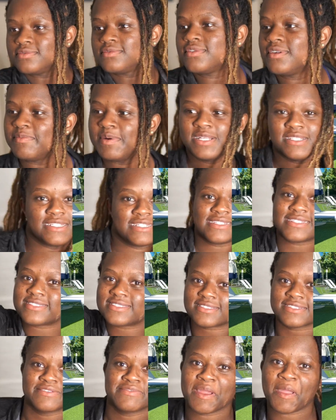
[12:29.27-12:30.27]
I'm on the
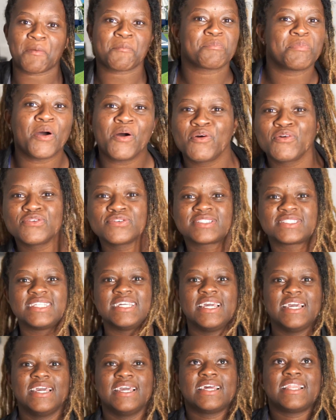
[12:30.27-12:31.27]
Instagram post,
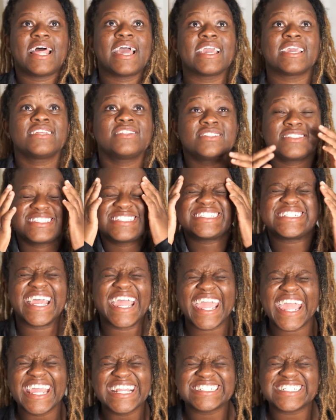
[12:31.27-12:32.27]
like, it just
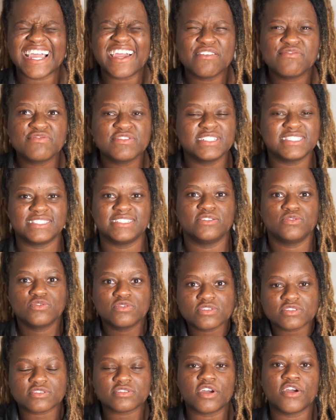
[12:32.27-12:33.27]
changed everything. You
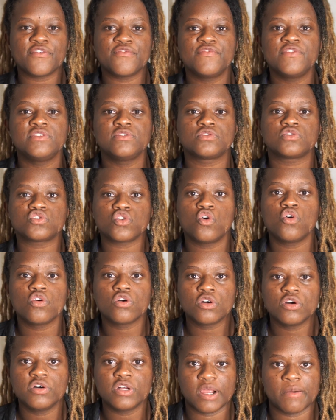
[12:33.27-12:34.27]
just start feeling so
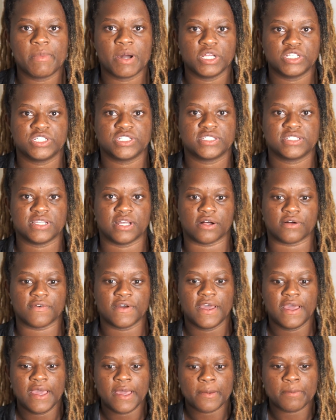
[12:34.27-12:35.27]
good about yourself
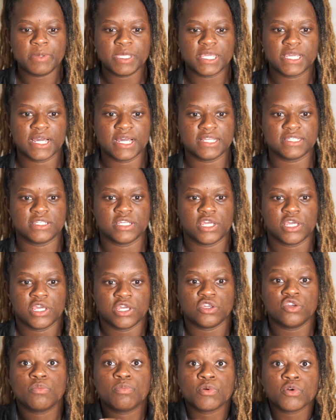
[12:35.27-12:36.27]
because
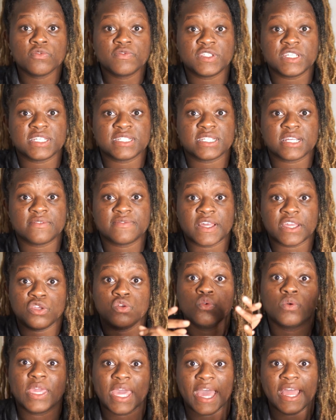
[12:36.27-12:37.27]
you prove to yourself that
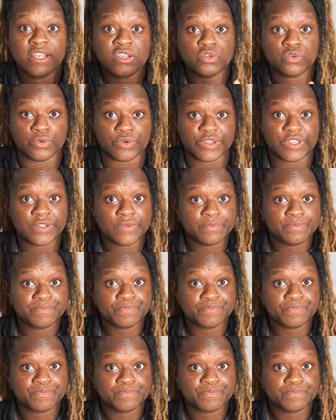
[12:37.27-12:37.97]
you can do it.